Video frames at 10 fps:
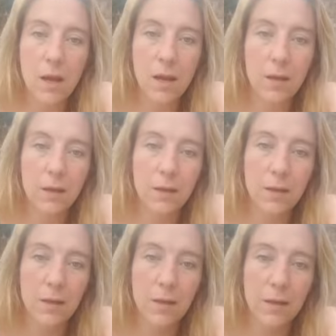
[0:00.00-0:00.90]
Oh,
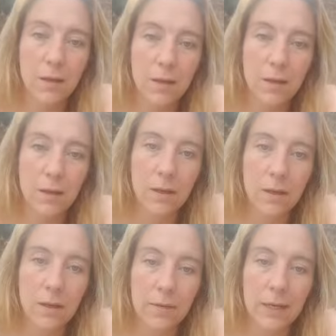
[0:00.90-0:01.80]

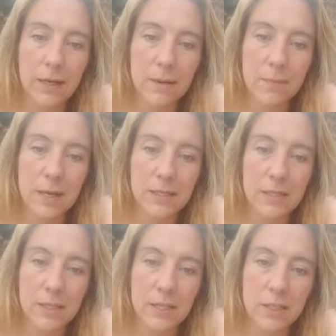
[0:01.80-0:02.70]
I'm getting
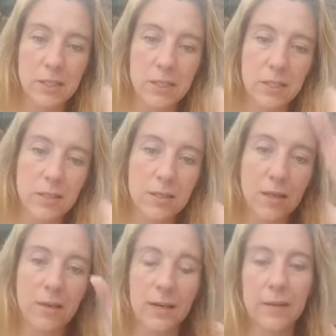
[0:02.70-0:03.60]
messaged.
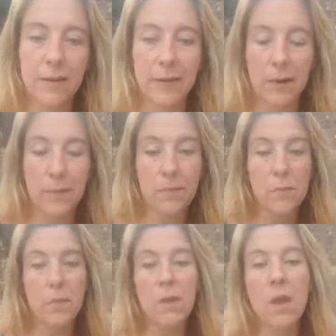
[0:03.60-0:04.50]
All right, there we
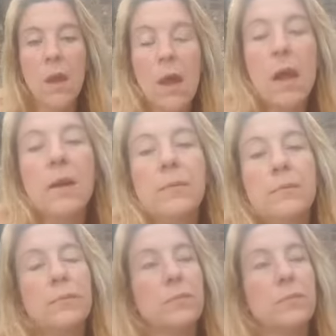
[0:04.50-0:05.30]
go.